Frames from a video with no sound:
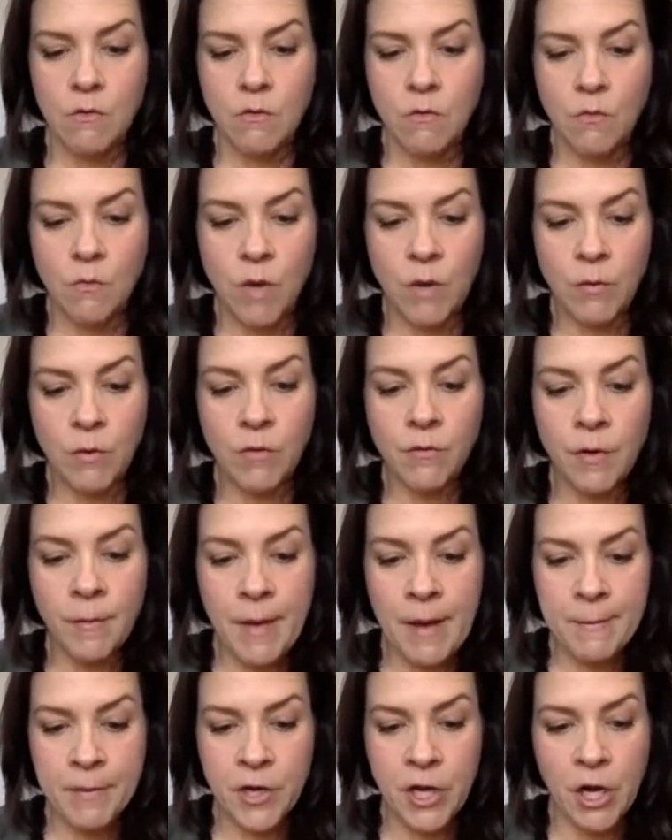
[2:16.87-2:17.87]
when we're
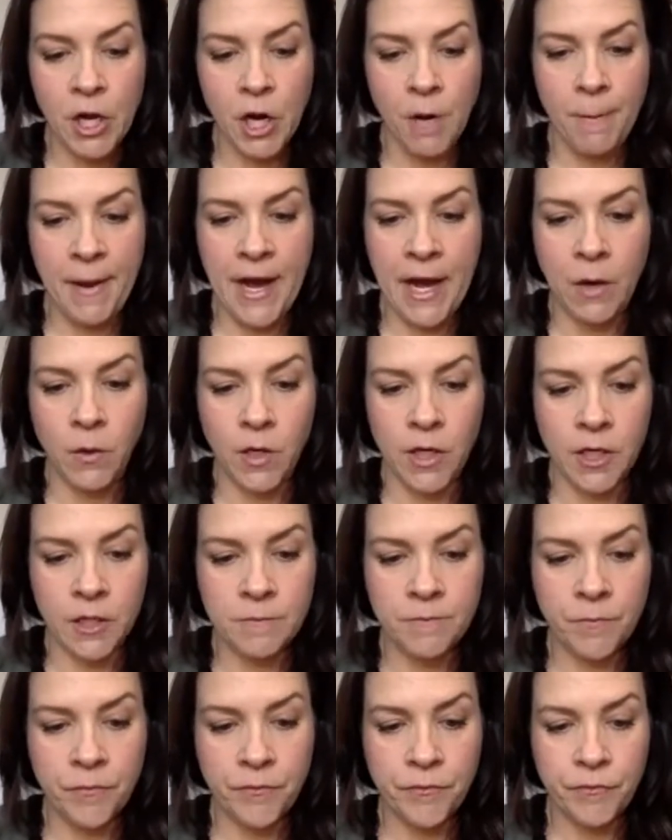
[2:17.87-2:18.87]
remembering our
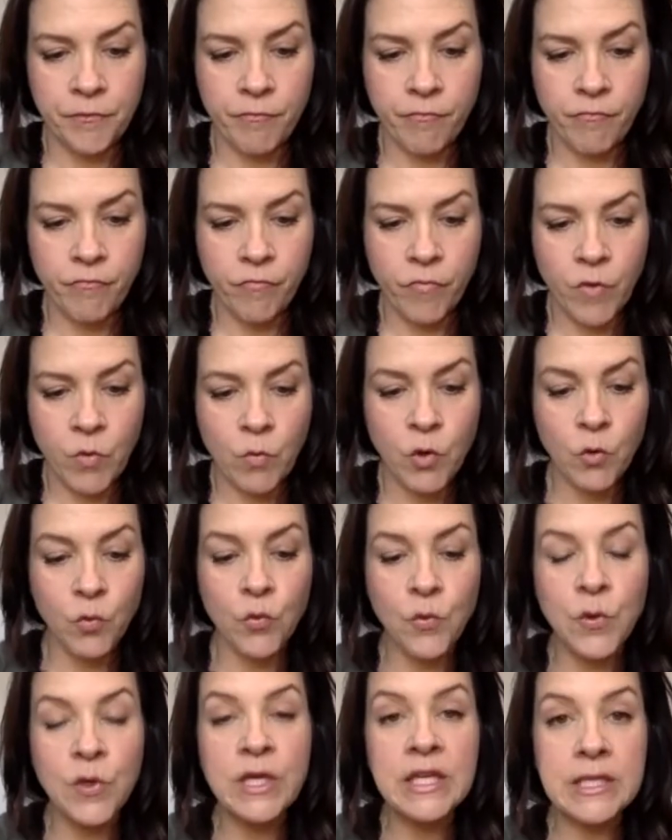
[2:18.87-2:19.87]
power, we're
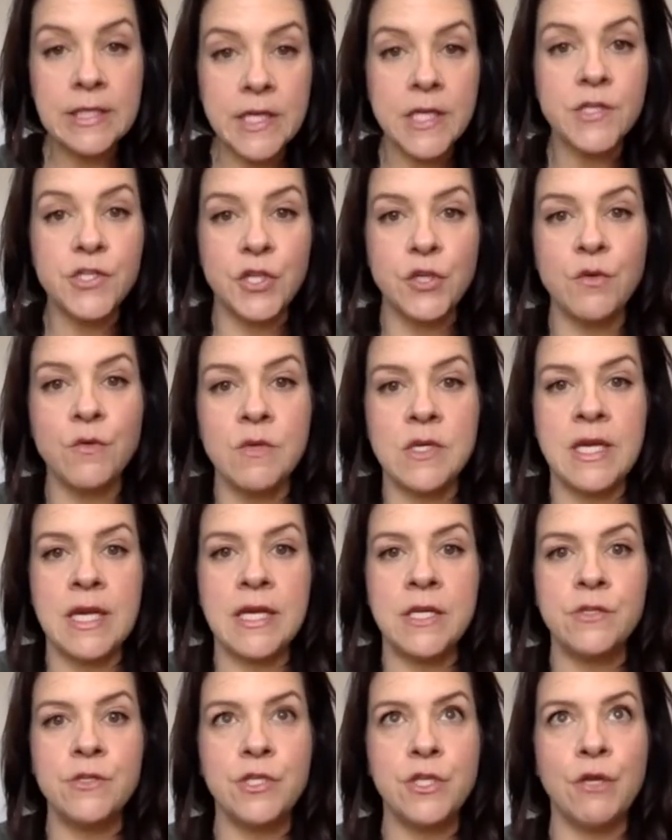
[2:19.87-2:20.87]
really tuned
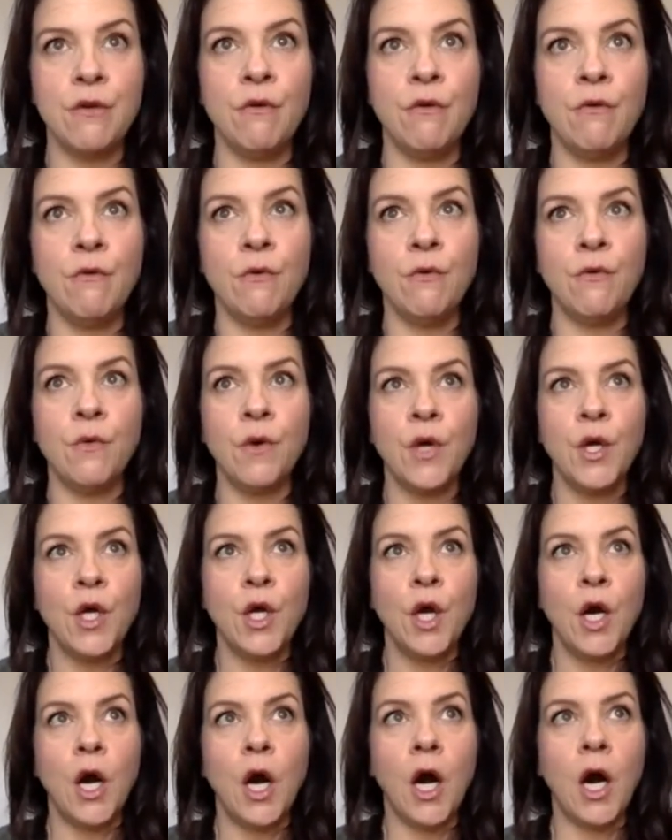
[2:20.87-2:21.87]
into
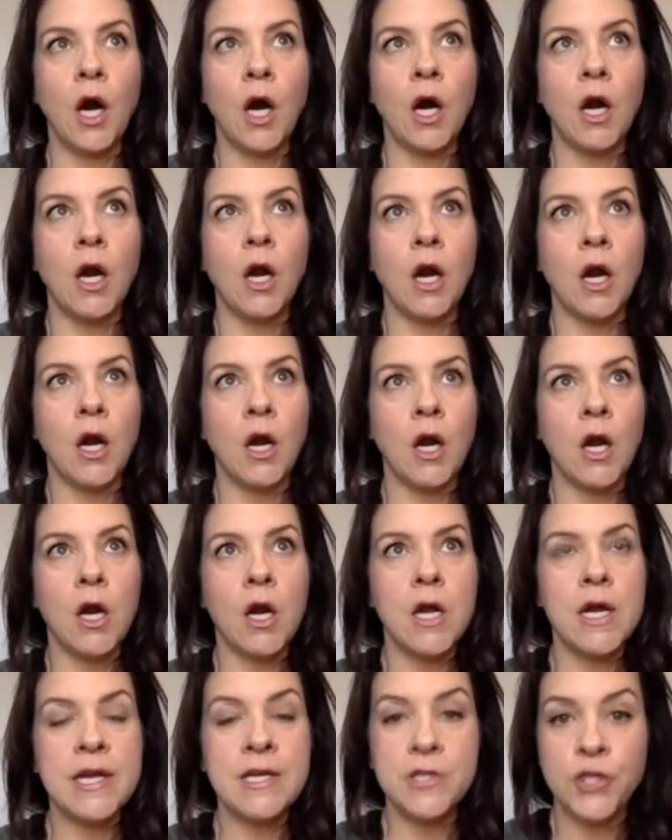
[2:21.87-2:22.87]
our
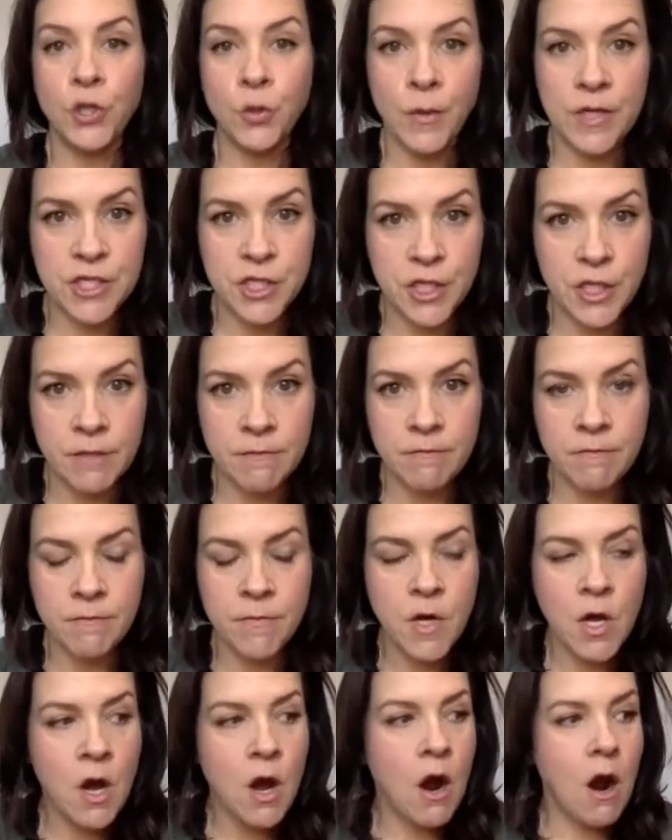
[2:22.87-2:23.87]
intuition,
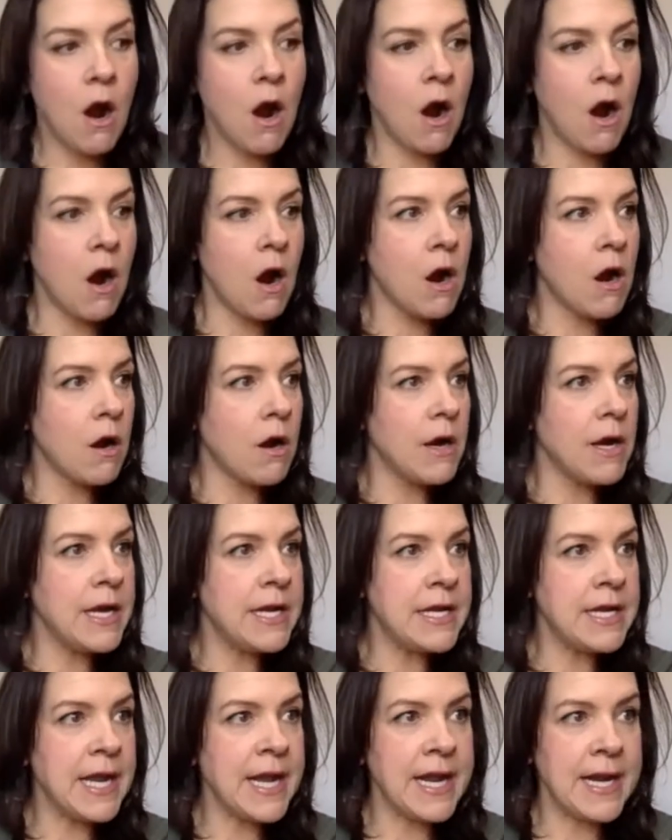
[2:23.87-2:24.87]
our
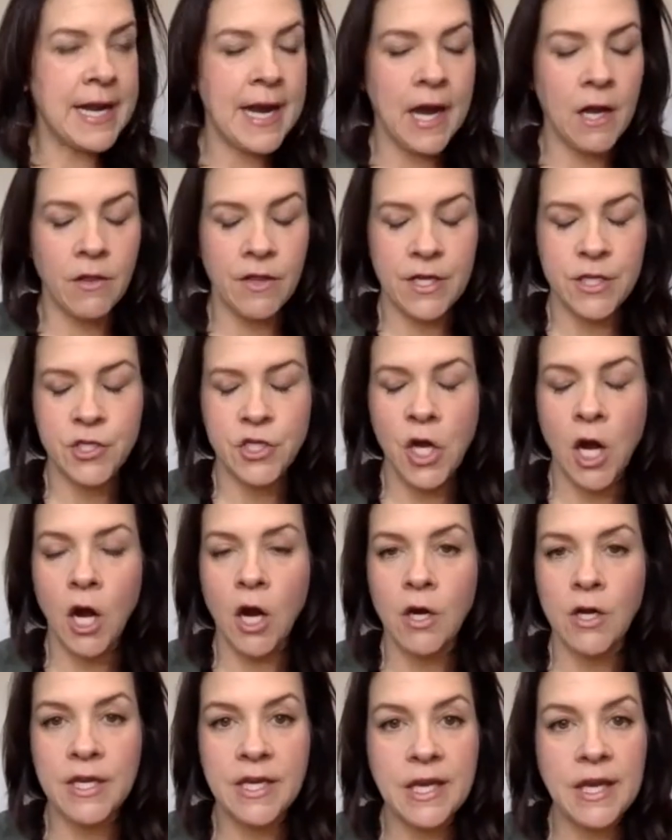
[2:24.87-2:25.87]
innate knowledge,
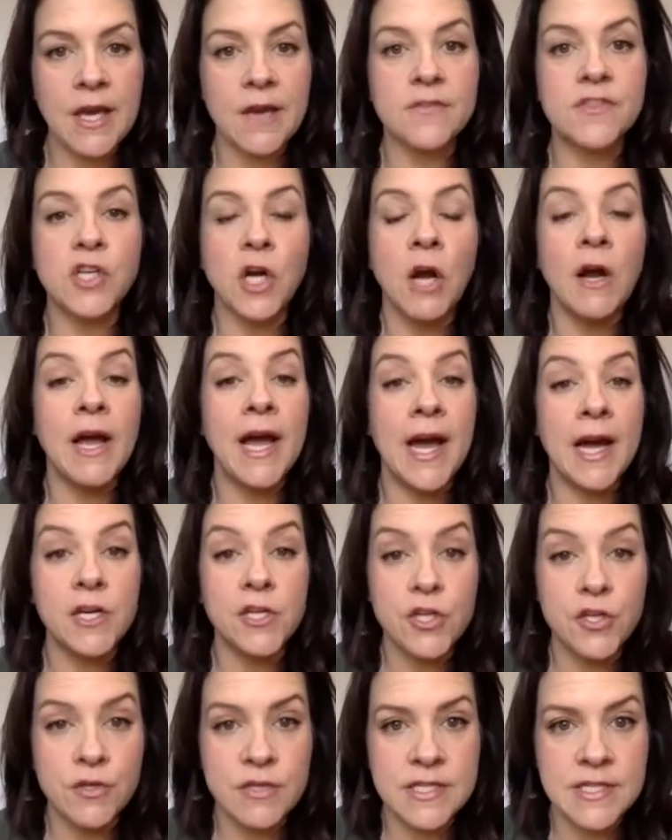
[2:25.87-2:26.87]
our gifts, our
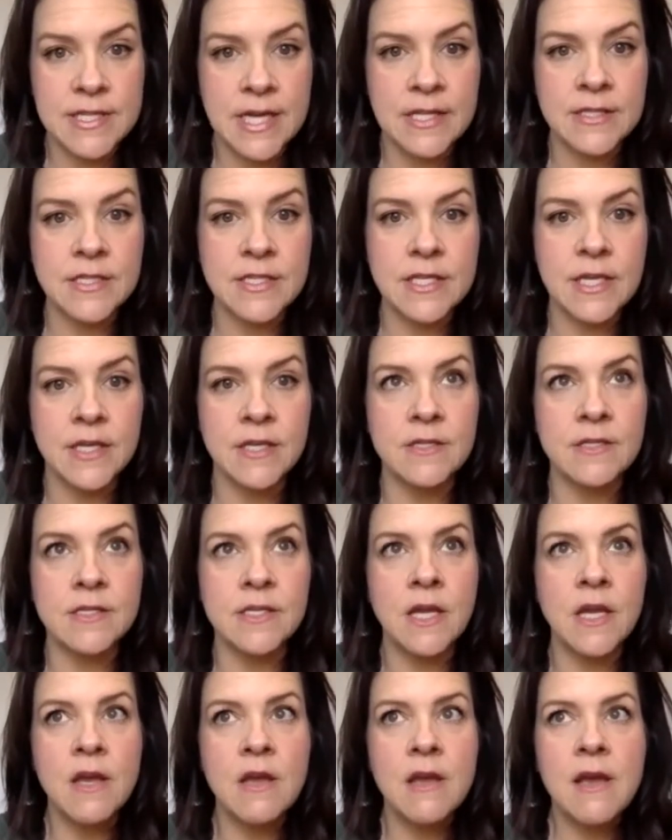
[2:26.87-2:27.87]
extra
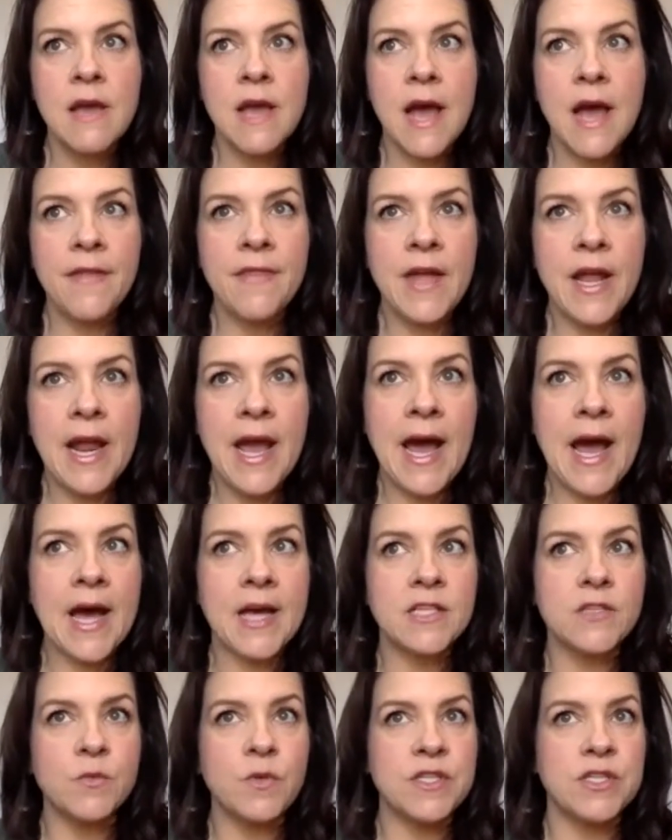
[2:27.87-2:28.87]
senses. And then
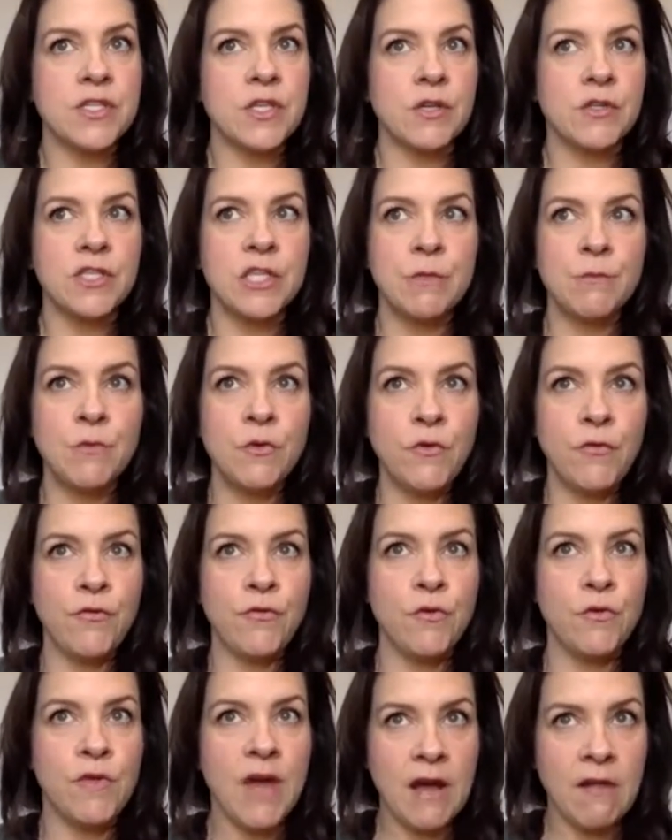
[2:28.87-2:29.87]
as we start to move
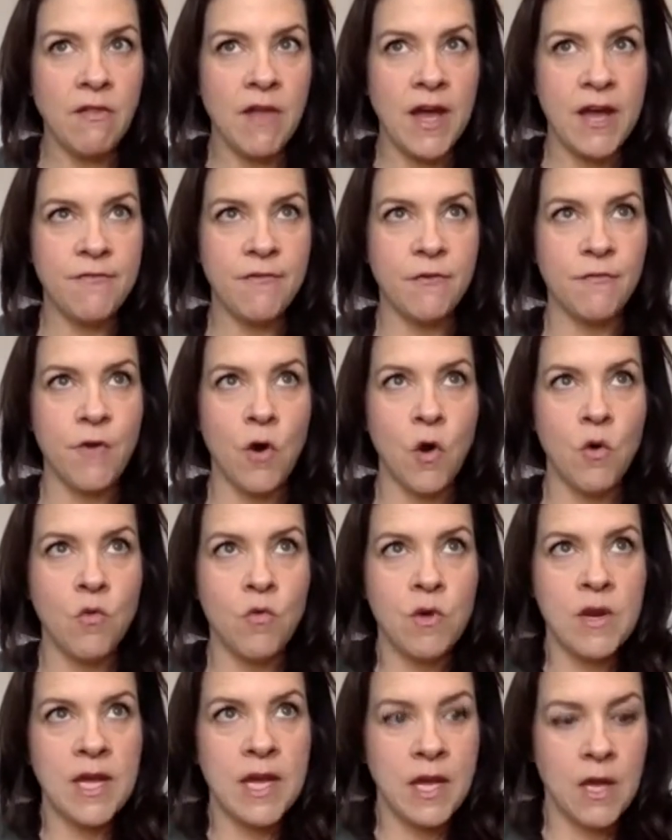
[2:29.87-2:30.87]
through that life of
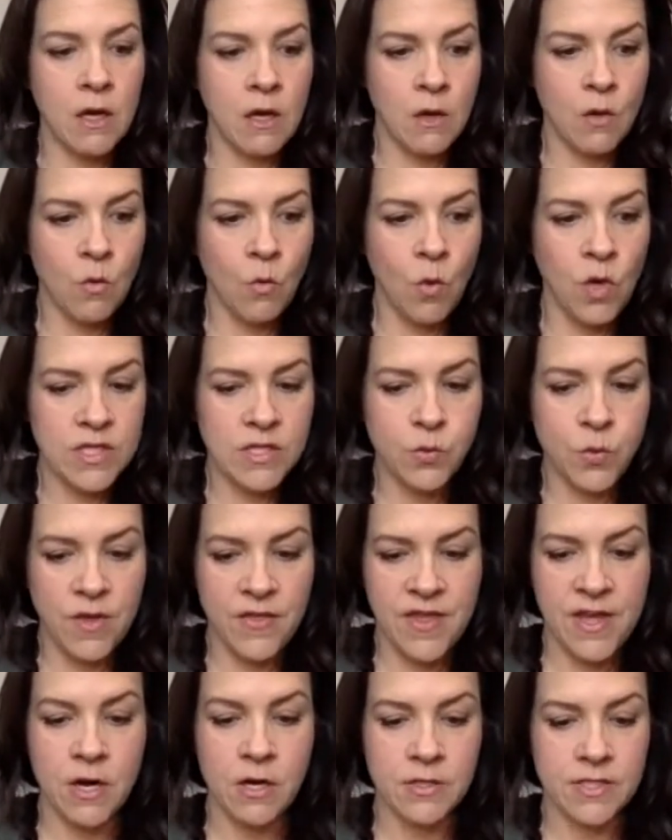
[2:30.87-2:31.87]
owning what's
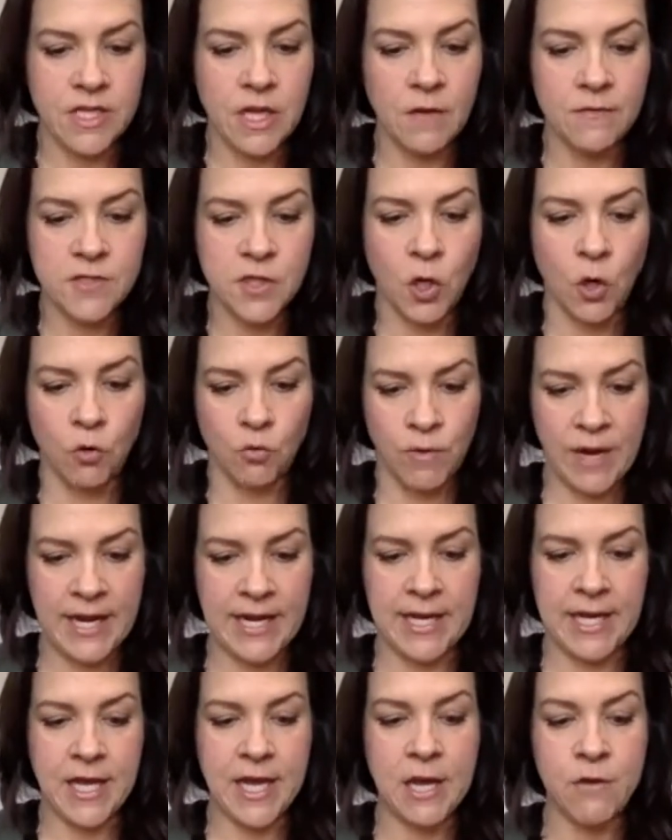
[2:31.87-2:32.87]
within ourselves
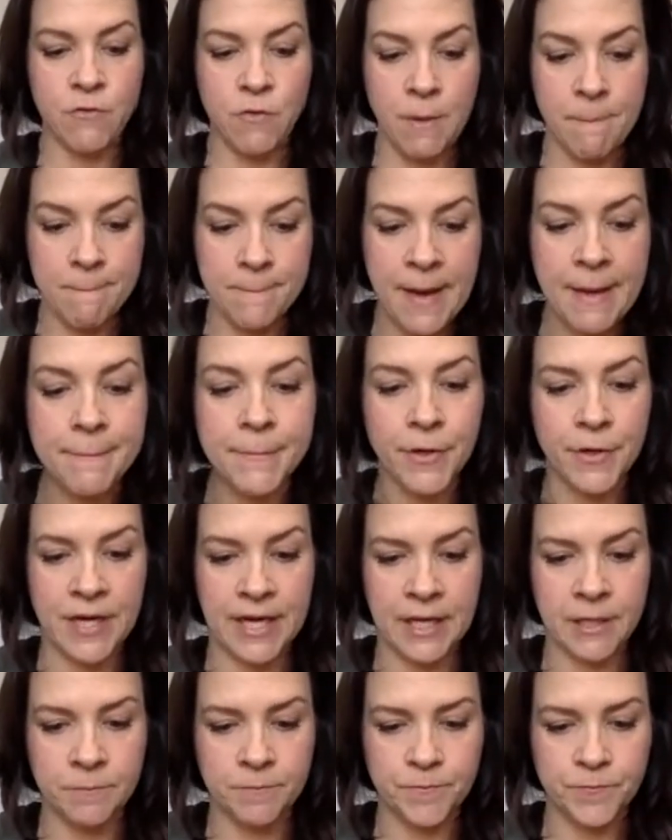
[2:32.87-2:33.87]
already and
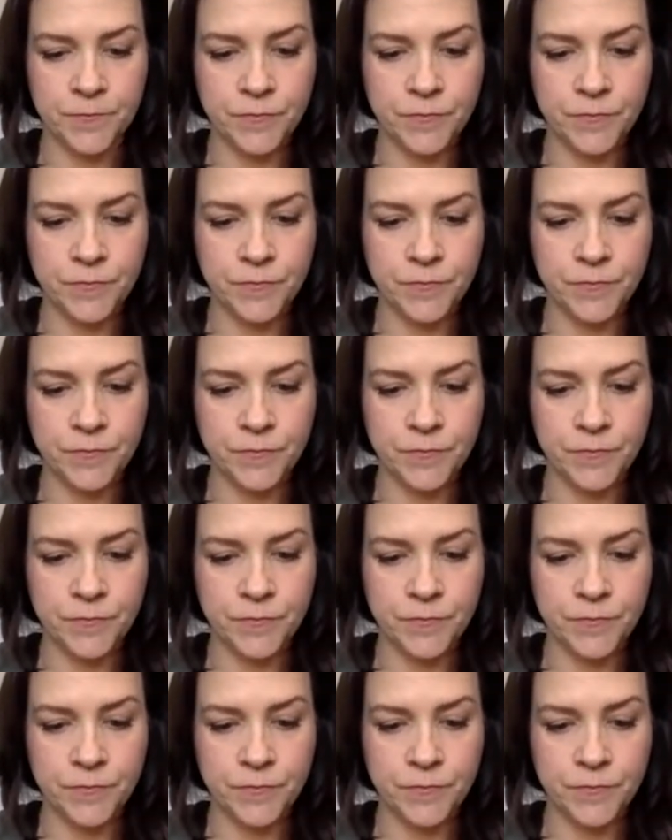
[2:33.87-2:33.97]
remembering,